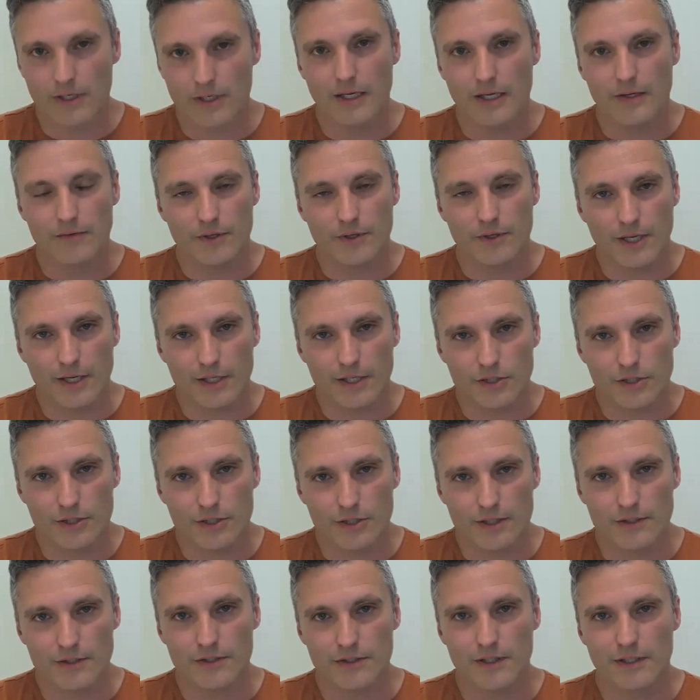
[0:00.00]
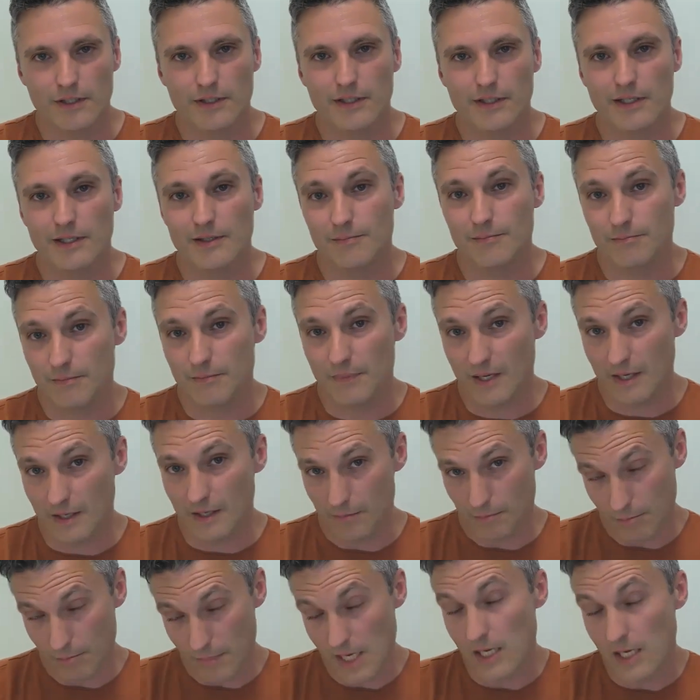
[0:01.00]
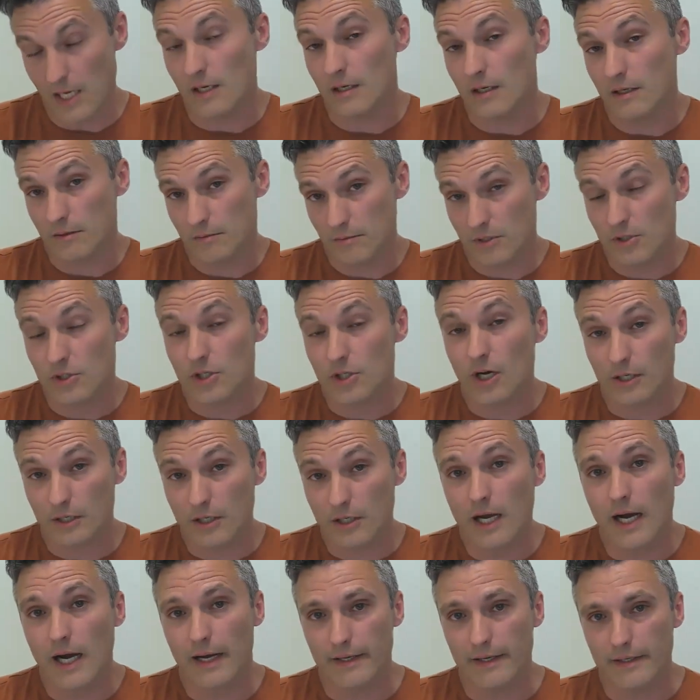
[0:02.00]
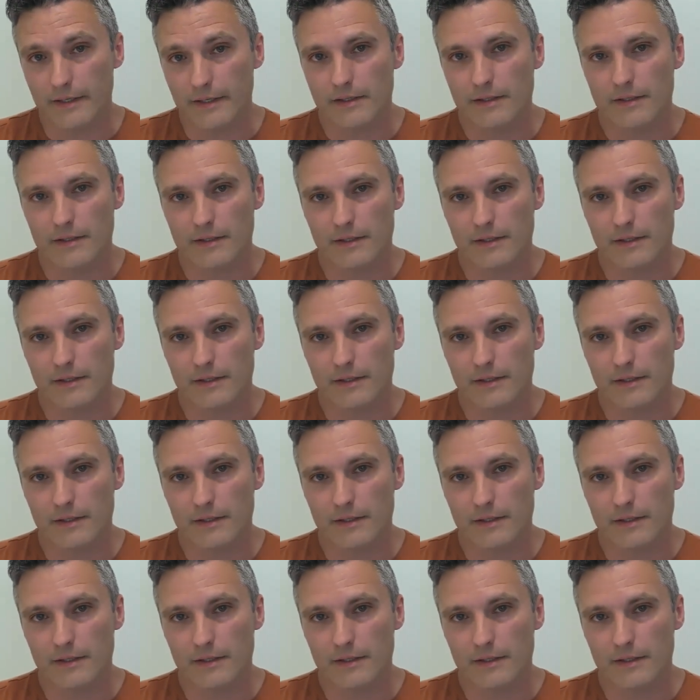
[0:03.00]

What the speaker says: and reductionistic and mean. It's unkind